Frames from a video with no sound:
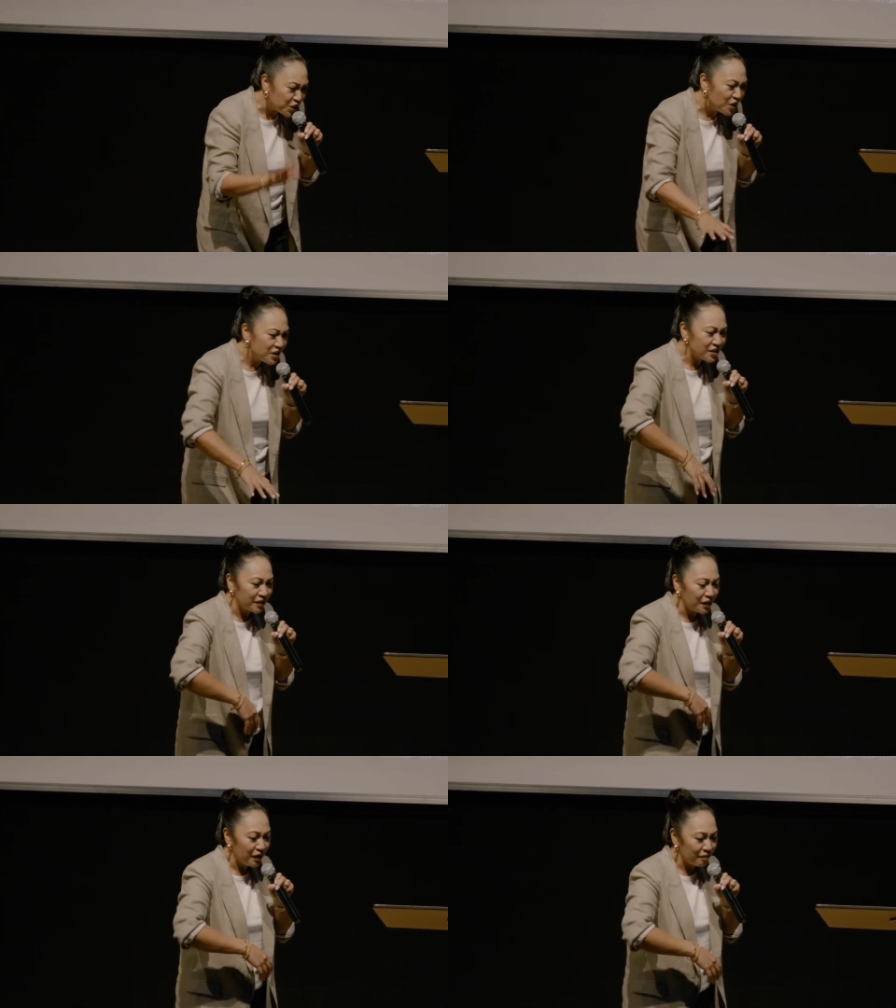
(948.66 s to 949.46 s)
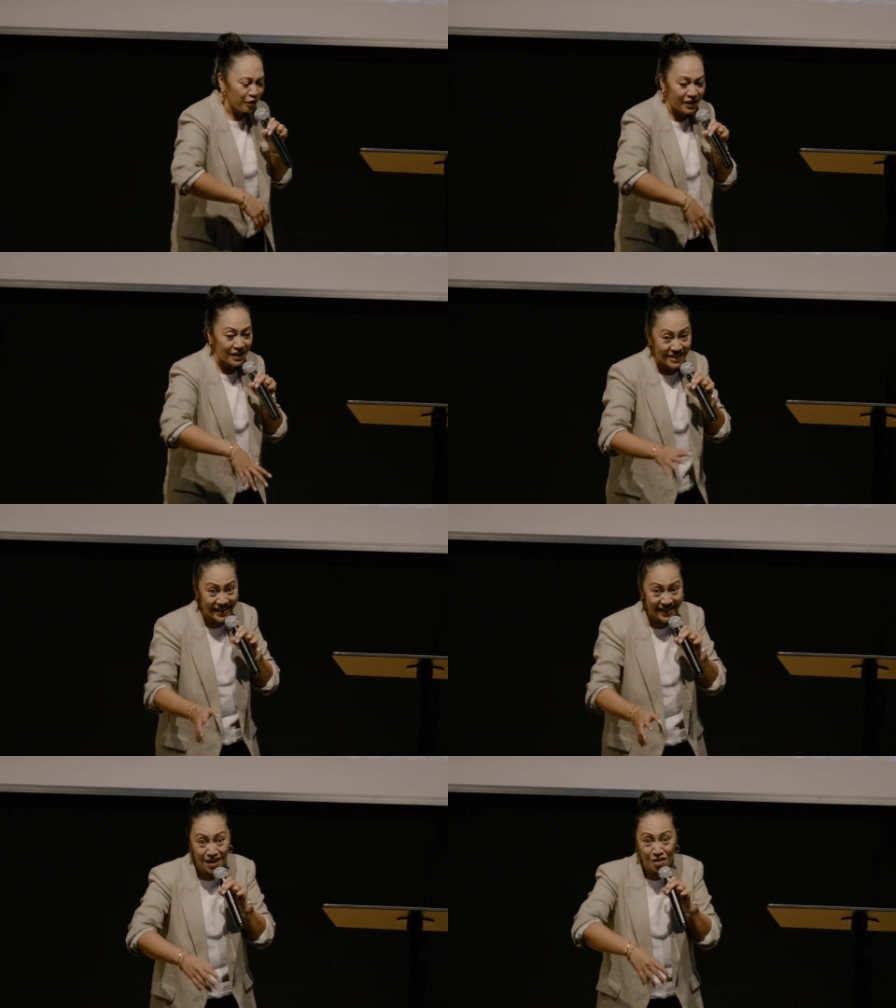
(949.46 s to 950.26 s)
church, whether it's
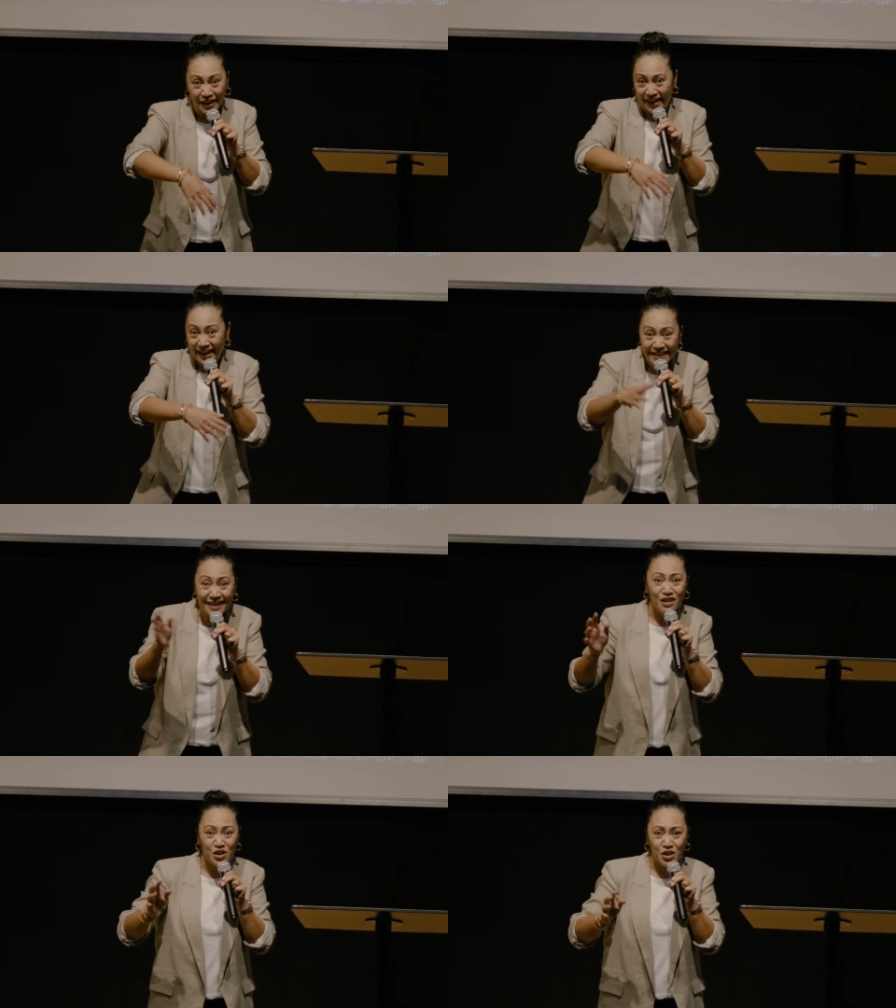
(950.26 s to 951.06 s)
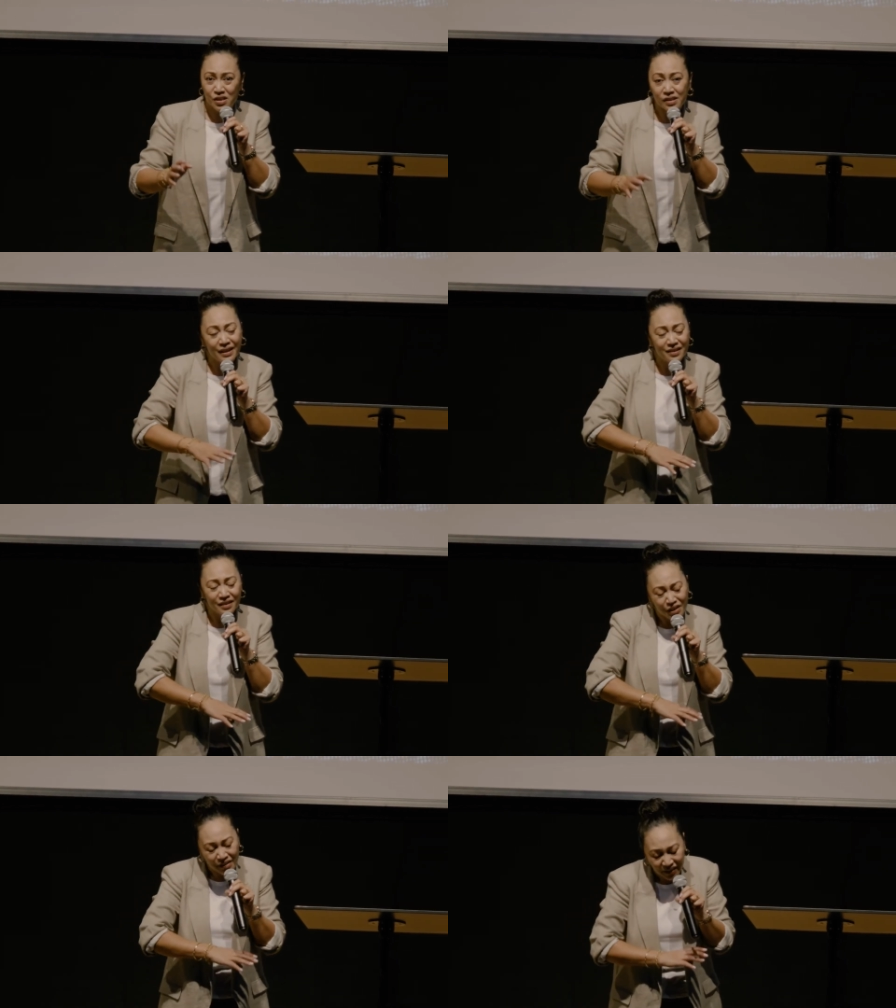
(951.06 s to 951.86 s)
here or any other church, they
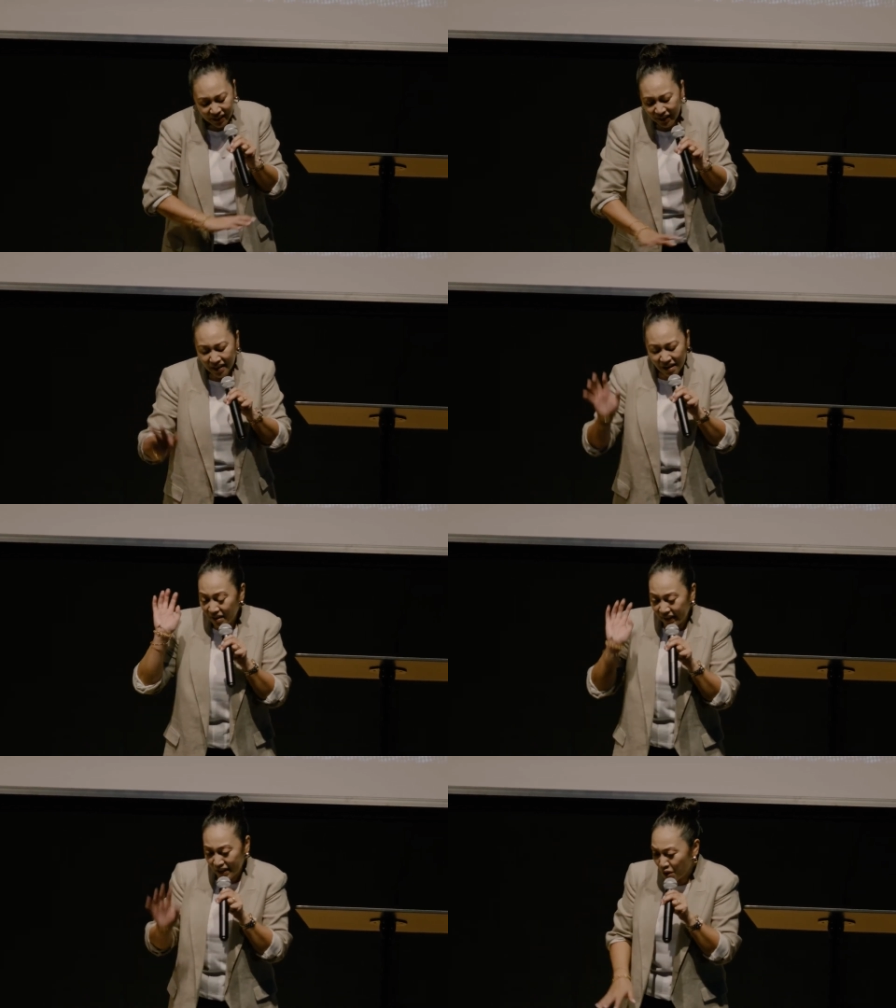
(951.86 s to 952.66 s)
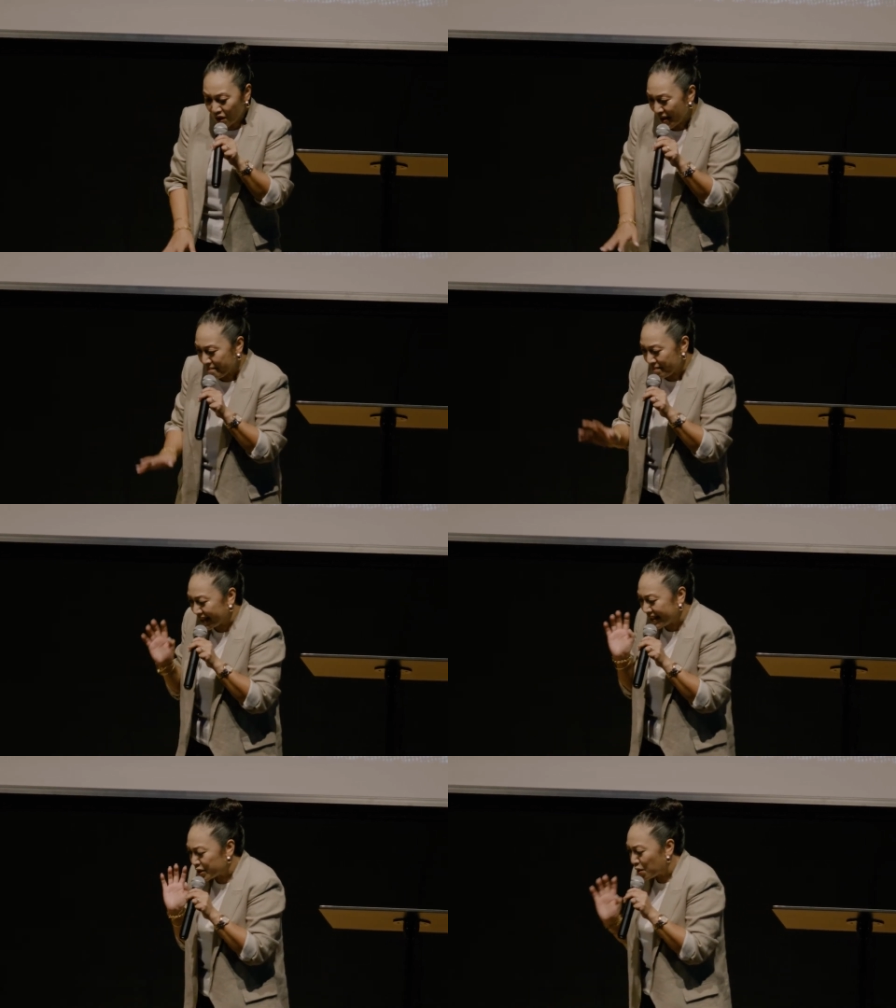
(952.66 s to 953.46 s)
talk about
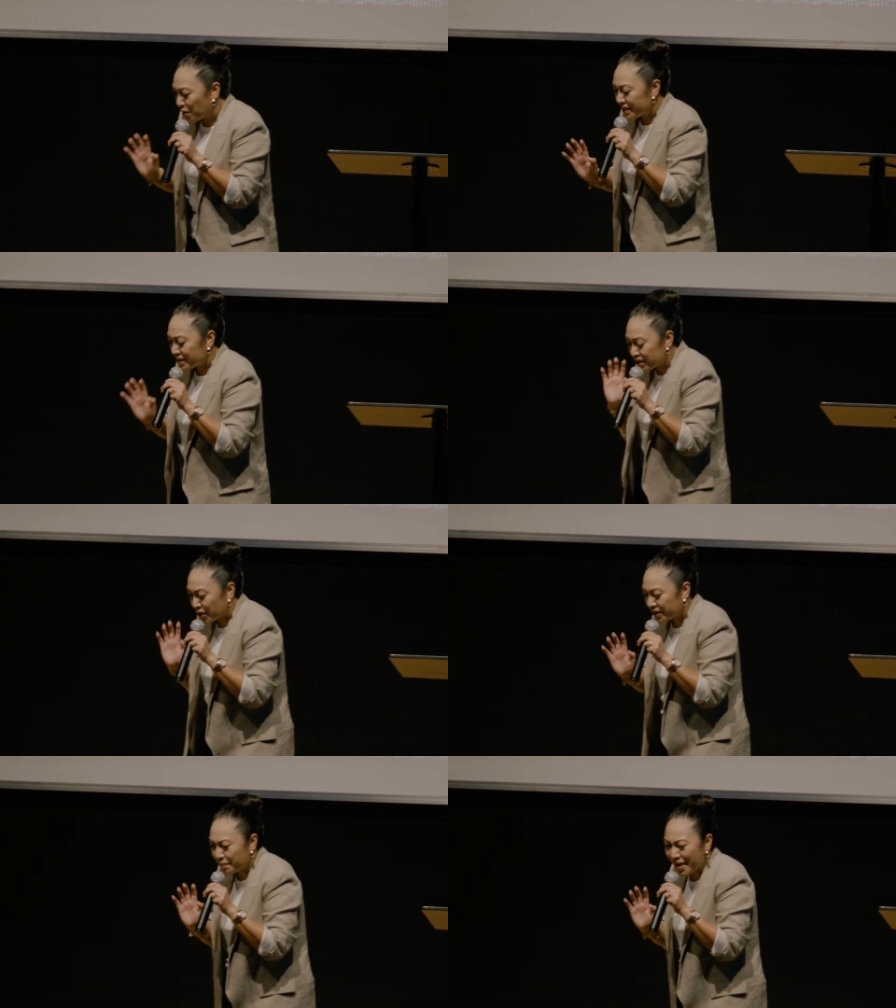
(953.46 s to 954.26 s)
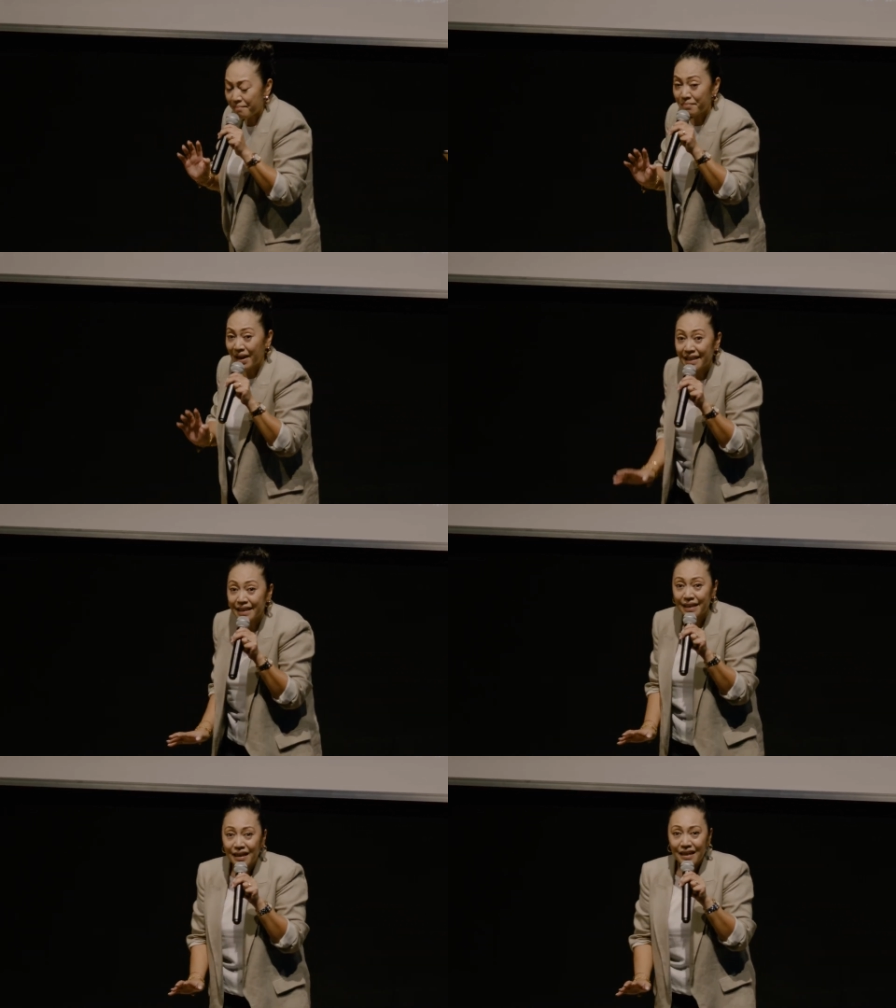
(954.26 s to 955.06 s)
money. It's only about
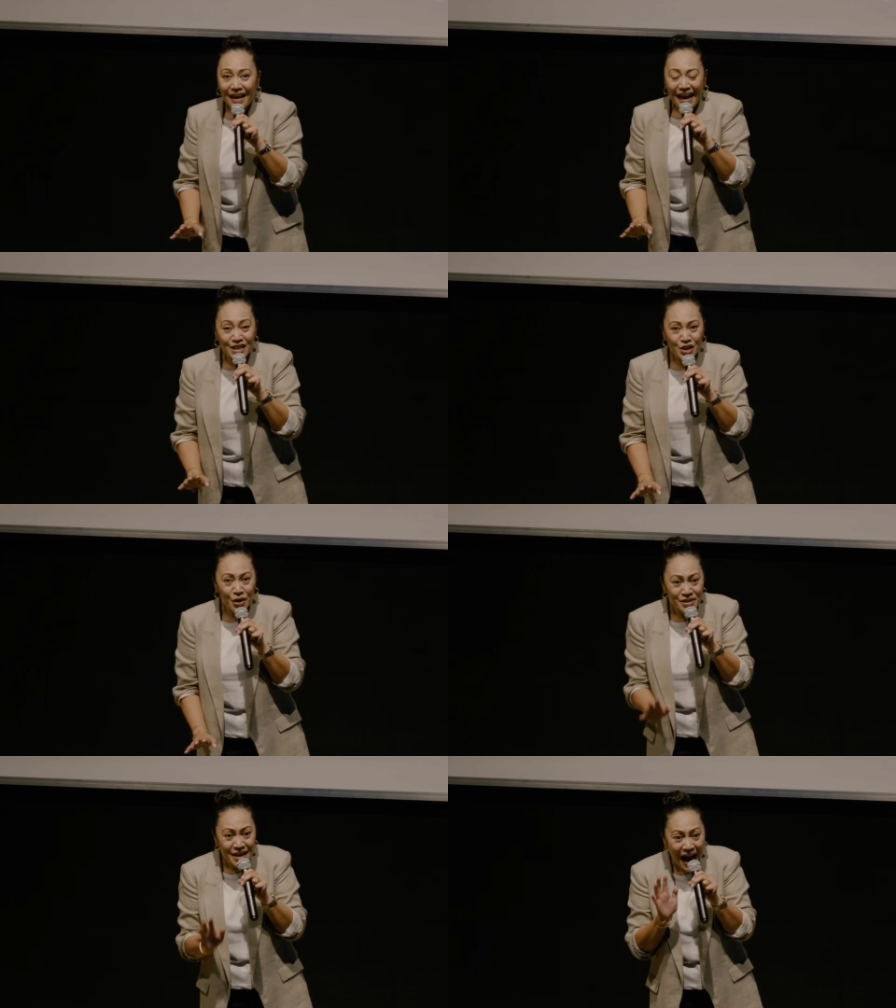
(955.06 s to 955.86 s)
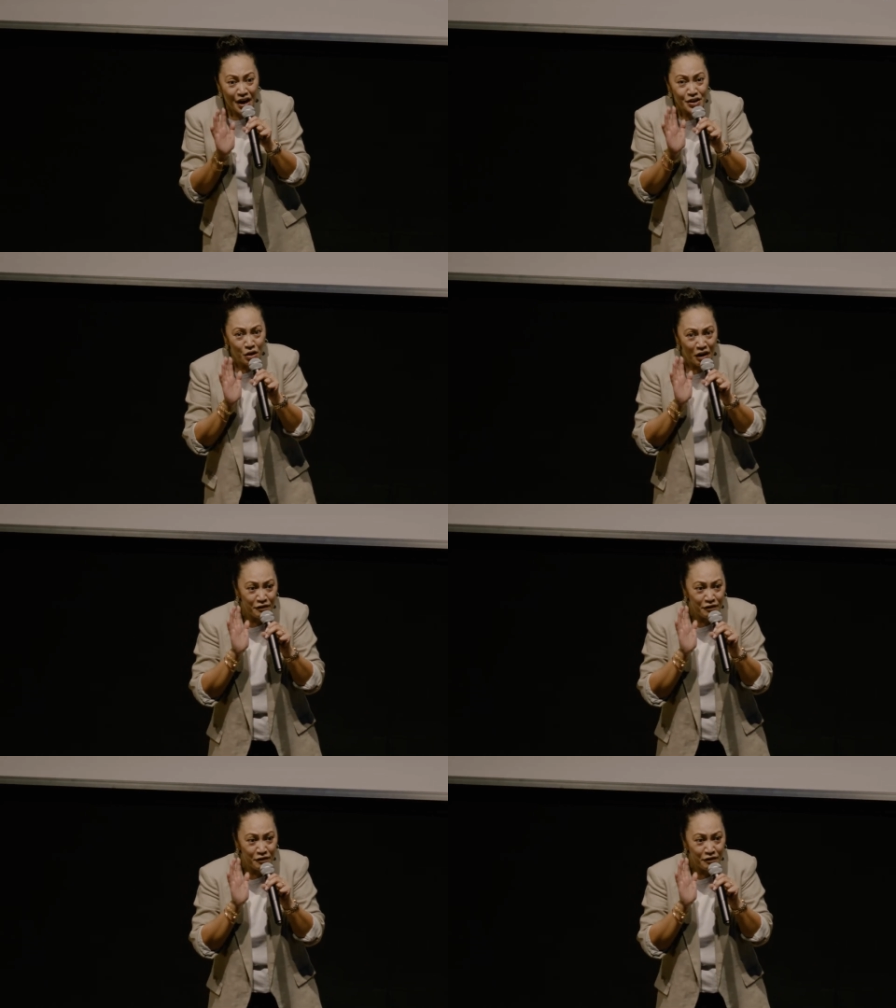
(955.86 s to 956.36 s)
money. And so now you're